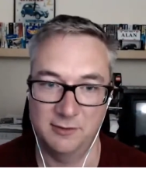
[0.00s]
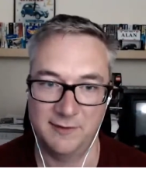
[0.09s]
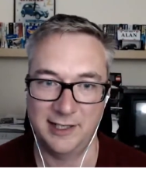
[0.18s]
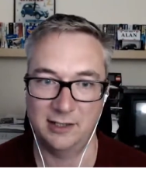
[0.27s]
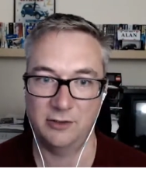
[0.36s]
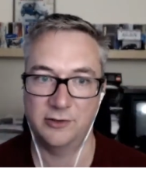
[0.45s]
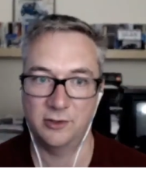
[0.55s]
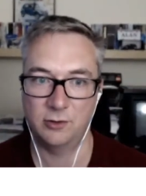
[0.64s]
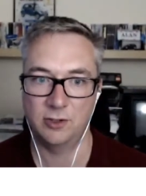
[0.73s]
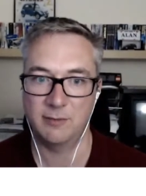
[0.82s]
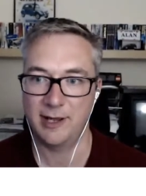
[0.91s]
had lots to
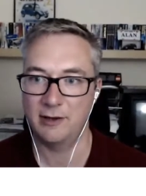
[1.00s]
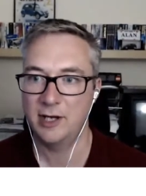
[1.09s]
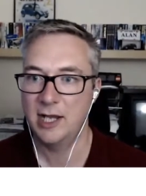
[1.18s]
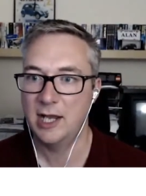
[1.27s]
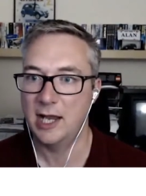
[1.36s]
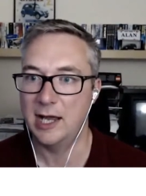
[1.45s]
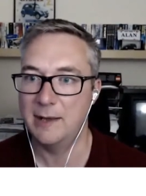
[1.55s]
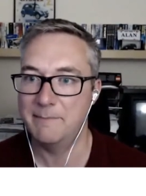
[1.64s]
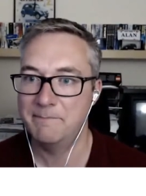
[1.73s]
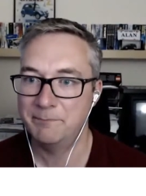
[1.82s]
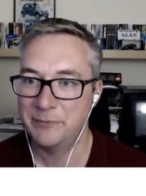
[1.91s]
talk about.
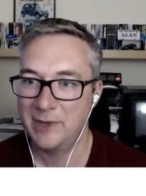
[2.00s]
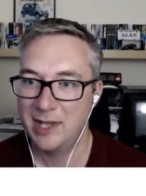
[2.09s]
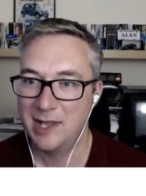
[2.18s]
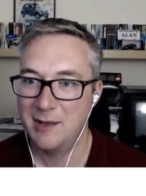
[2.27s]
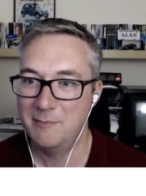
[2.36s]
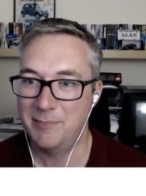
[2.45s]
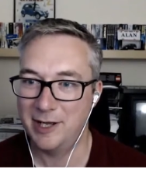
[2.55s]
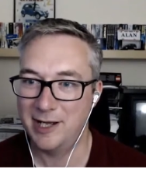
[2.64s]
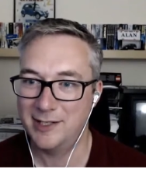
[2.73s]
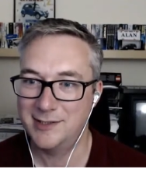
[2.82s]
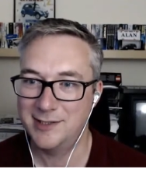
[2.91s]

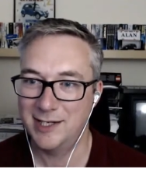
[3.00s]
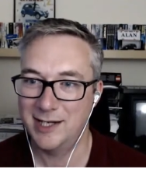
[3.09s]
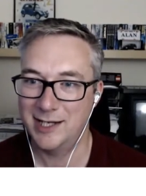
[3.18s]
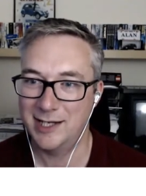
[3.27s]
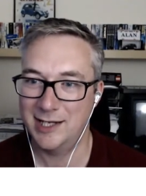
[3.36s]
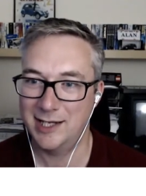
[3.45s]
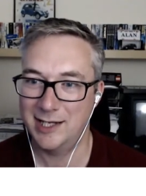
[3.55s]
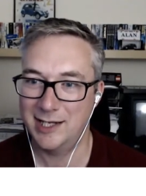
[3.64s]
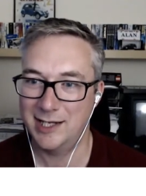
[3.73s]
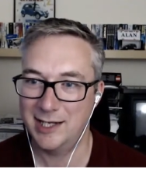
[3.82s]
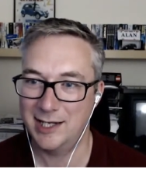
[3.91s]
But
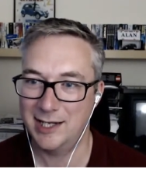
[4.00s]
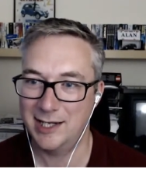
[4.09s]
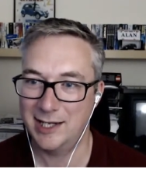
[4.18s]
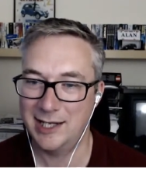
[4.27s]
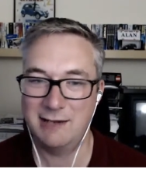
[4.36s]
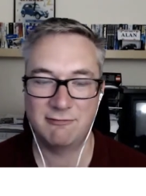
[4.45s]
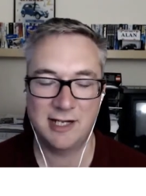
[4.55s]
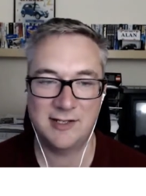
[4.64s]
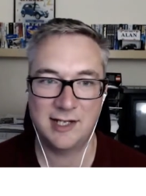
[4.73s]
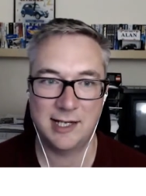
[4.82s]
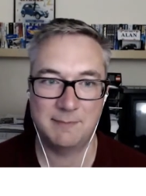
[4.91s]
he
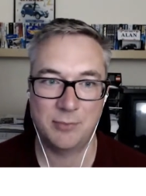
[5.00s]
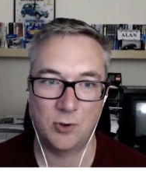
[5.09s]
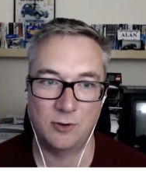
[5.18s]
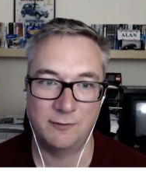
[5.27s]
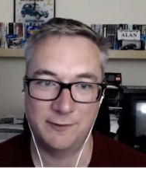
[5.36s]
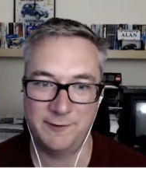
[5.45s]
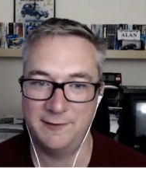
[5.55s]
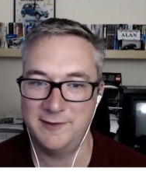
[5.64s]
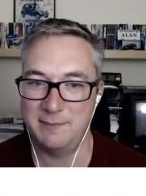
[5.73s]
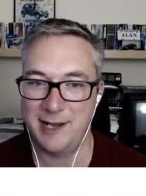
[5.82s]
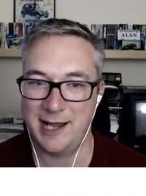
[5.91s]
recently bought for
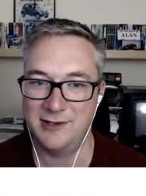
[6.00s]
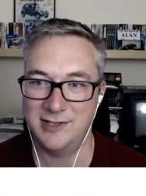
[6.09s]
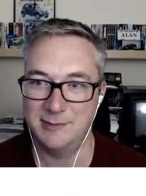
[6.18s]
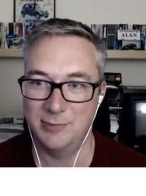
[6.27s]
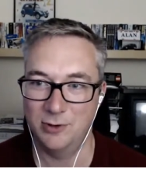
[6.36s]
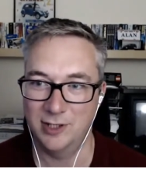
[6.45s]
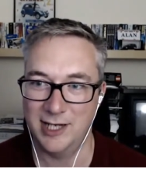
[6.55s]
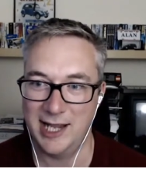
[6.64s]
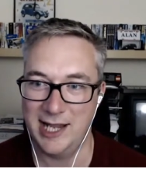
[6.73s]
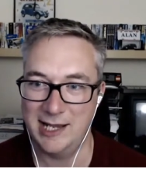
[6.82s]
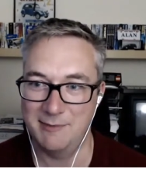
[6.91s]
£50. He bought
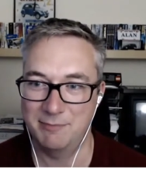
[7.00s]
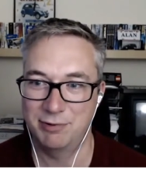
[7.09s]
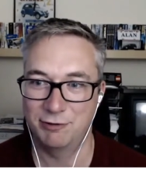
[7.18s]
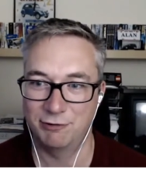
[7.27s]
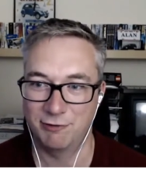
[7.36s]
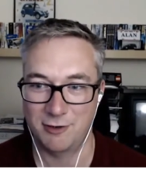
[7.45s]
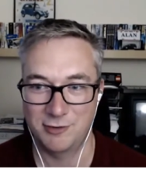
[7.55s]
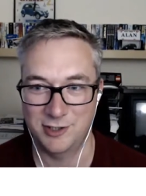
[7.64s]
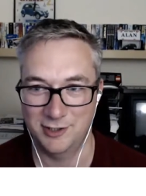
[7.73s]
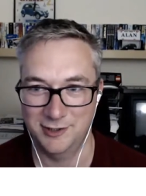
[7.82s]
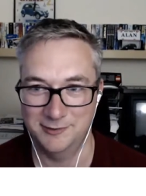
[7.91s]
a Proton,